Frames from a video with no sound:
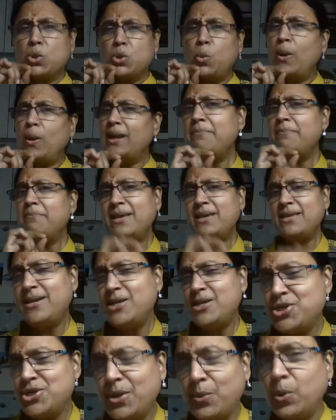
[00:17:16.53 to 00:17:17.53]
So one
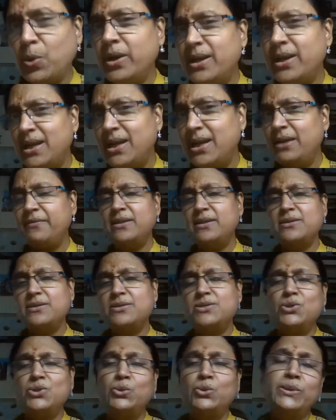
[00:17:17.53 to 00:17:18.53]
message I want to leave
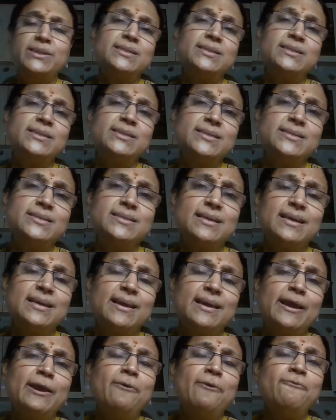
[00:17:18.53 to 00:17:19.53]
with the students is,
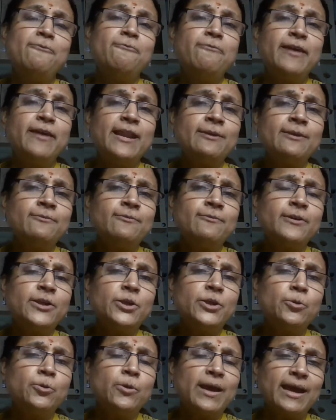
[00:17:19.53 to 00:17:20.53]

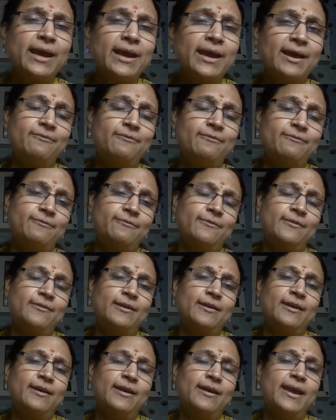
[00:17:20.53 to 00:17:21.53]
whenever you have
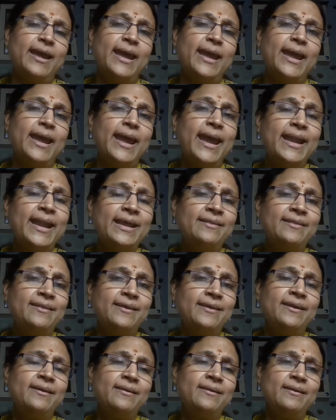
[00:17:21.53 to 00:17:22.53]

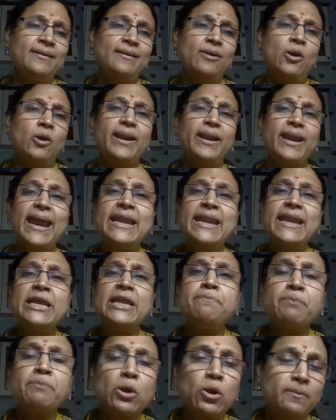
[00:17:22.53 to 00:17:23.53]
anything or
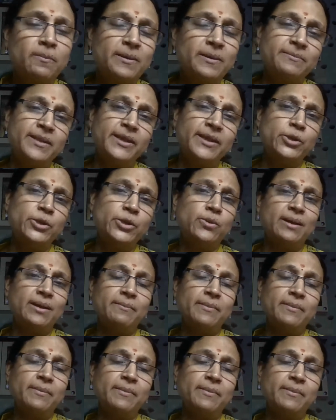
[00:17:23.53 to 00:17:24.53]
any problem that you
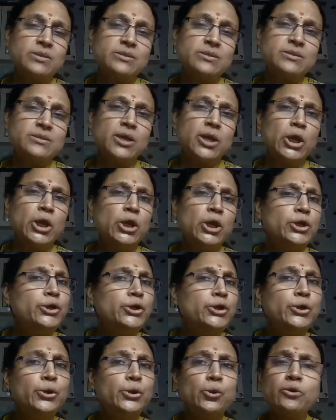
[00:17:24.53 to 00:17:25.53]
come across,
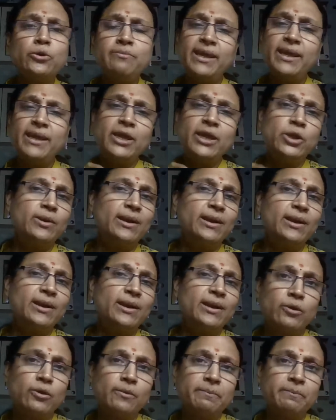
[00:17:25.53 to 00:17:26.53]
don't make your
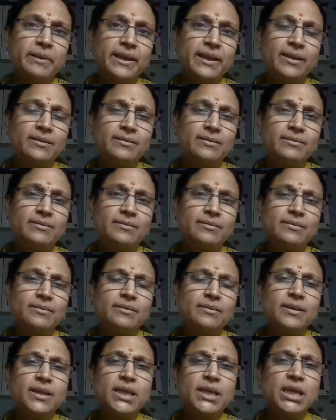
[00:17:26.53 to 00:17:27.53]
life complicated.
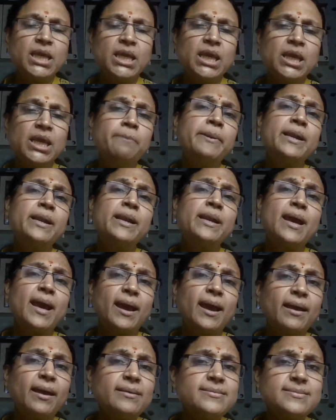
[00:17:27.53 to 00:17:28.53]
Keep it
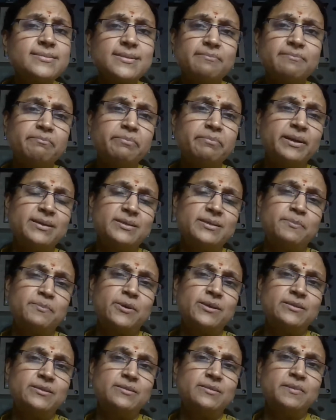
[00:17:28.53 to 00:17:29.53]
as simple as
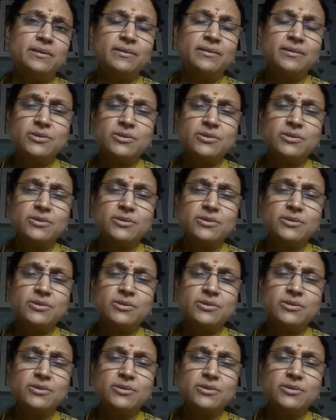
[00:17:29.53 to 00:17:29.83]
possible.